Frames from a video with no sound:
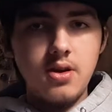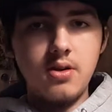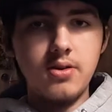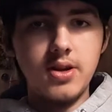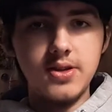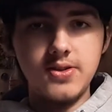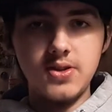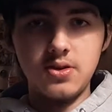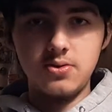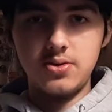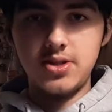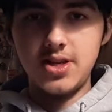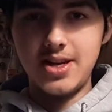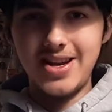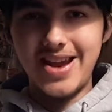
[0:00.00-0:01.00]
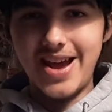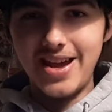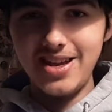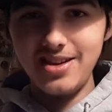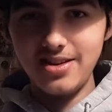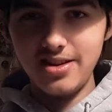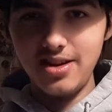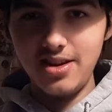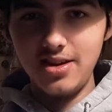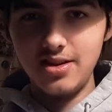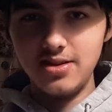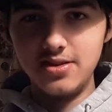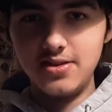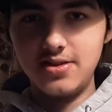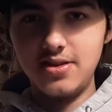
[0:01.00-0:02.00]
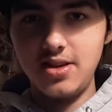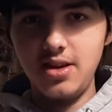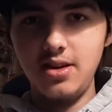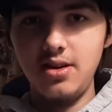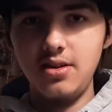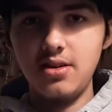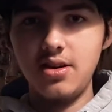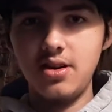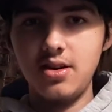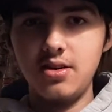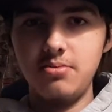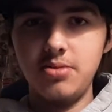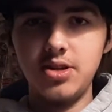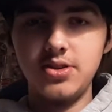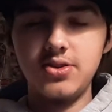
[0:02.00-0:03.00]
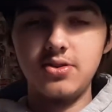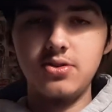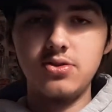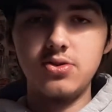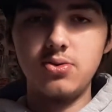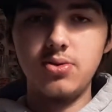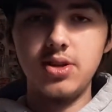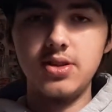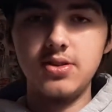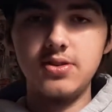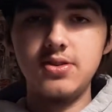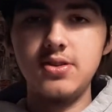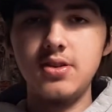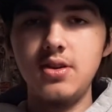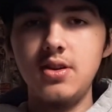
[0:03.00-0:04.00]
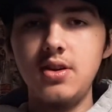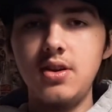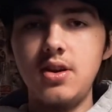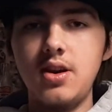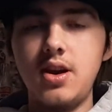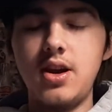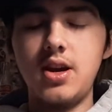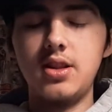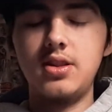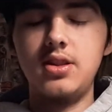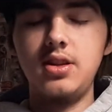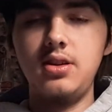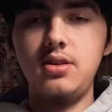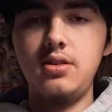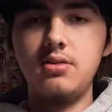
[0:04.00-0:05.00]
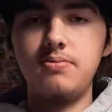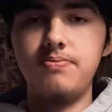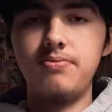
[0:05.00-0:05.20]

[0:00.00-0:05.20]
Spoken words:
Okay, so tonight is the Minnesota Twins at the